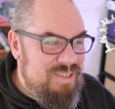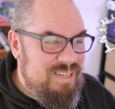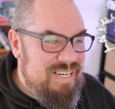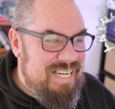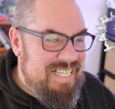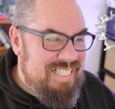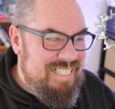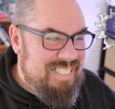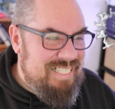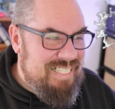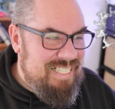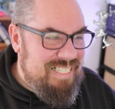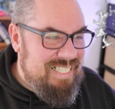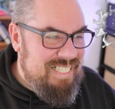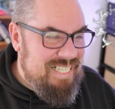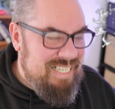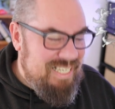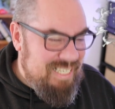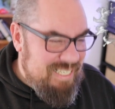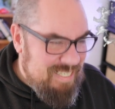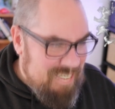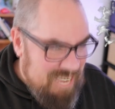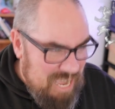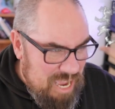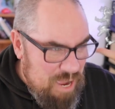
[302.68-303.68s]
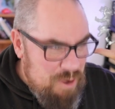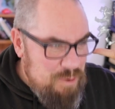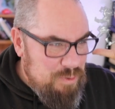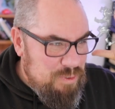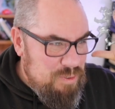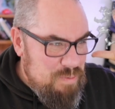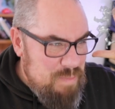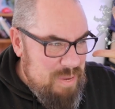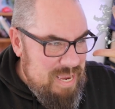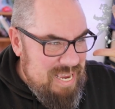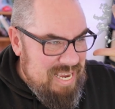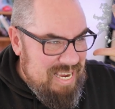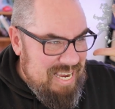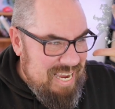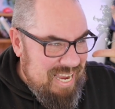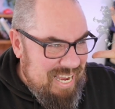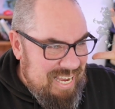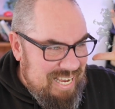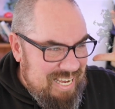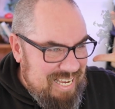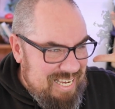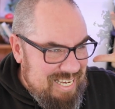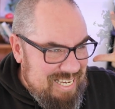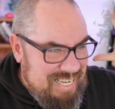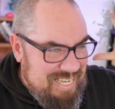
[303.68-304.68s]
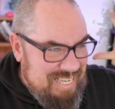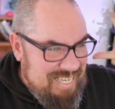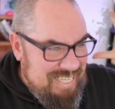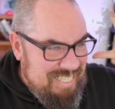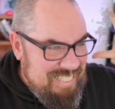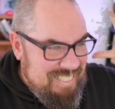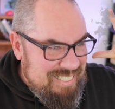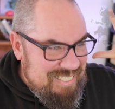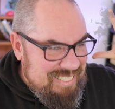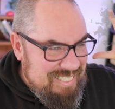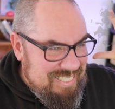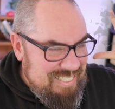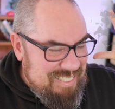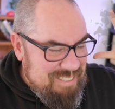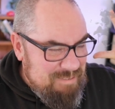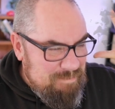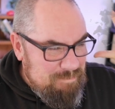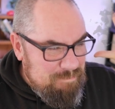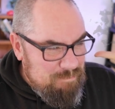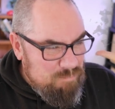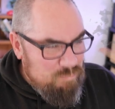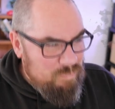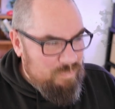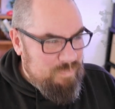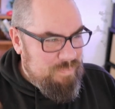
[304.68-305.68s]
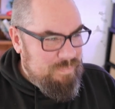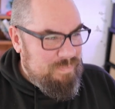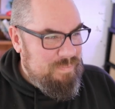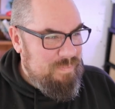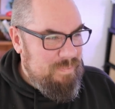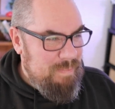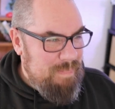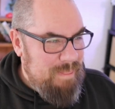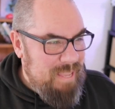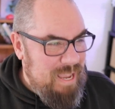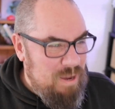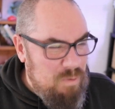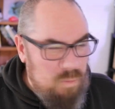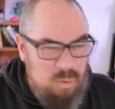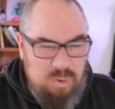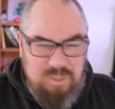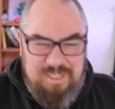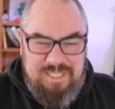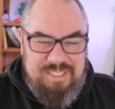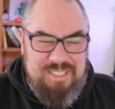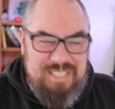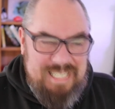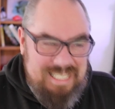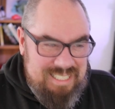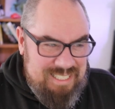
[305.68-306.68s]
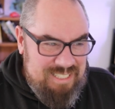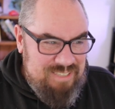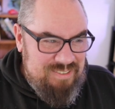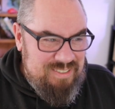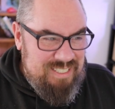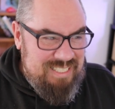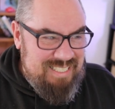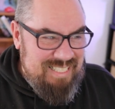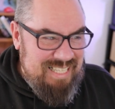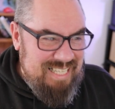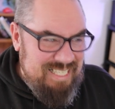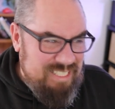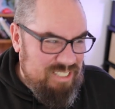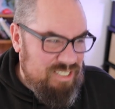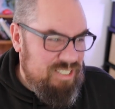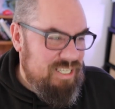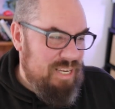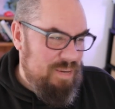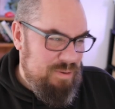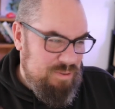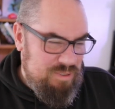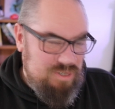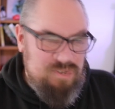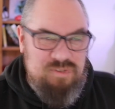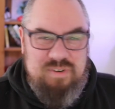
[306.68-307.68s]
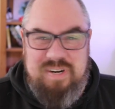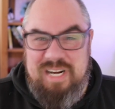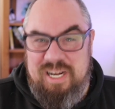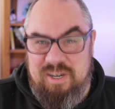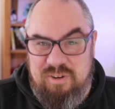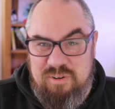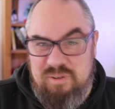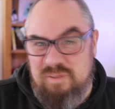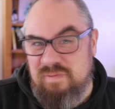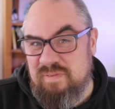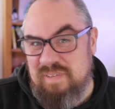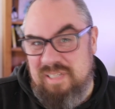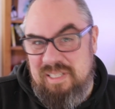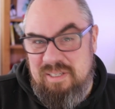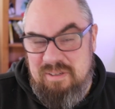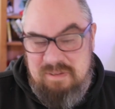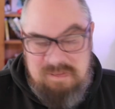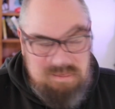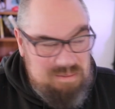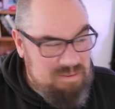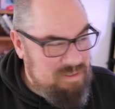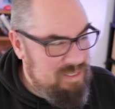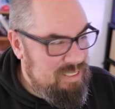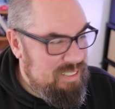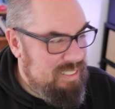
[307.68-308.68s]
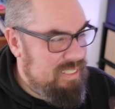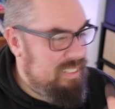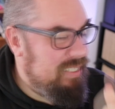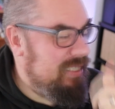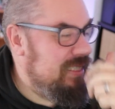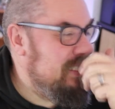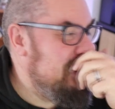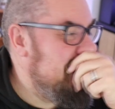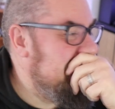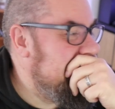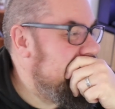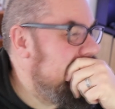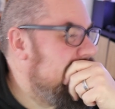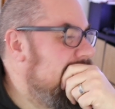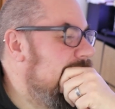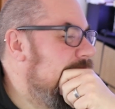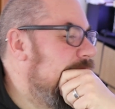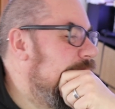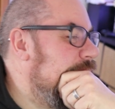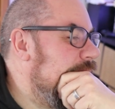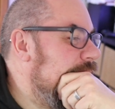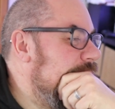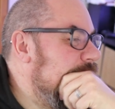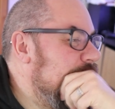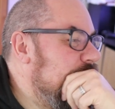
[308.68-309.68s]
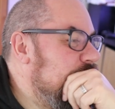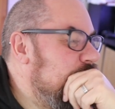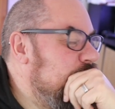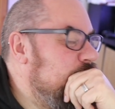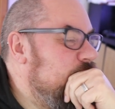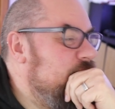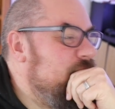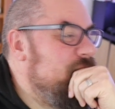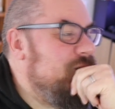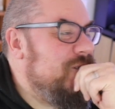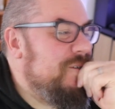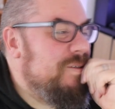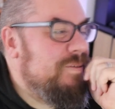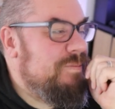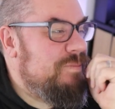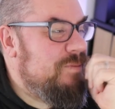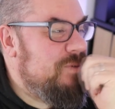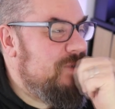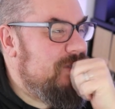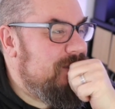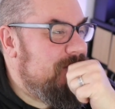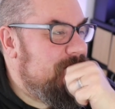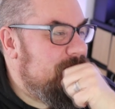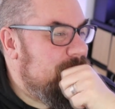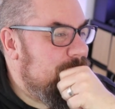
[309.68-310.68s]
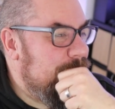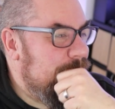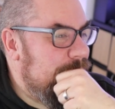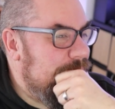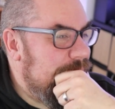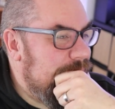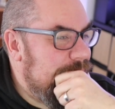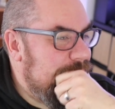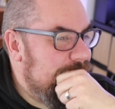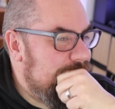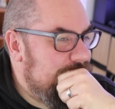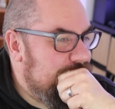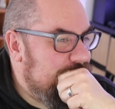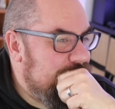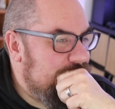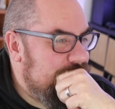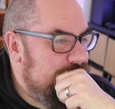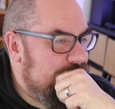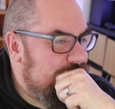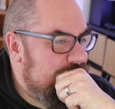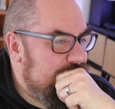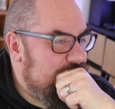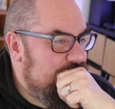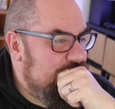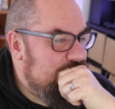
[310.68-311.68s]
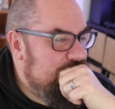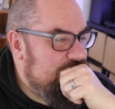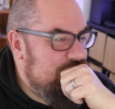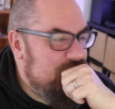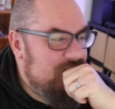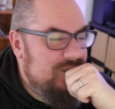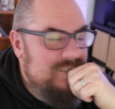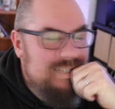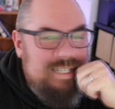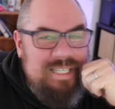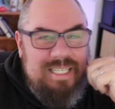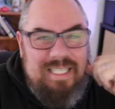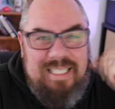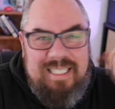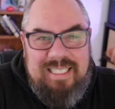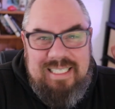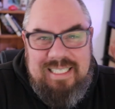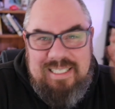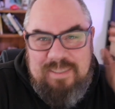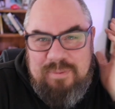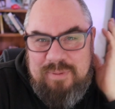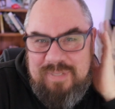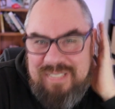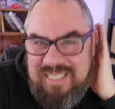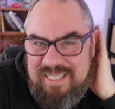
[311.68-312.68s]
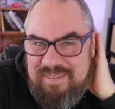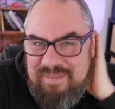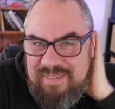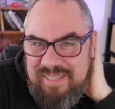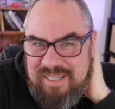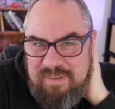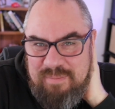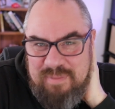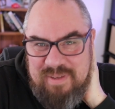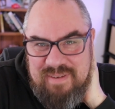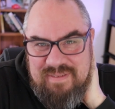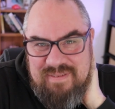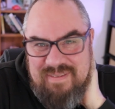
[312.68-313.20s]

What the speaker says: not necessarily how to make a water change interesting. That's just how to create a good video. What else could we do? What else could we do? So we see if it can be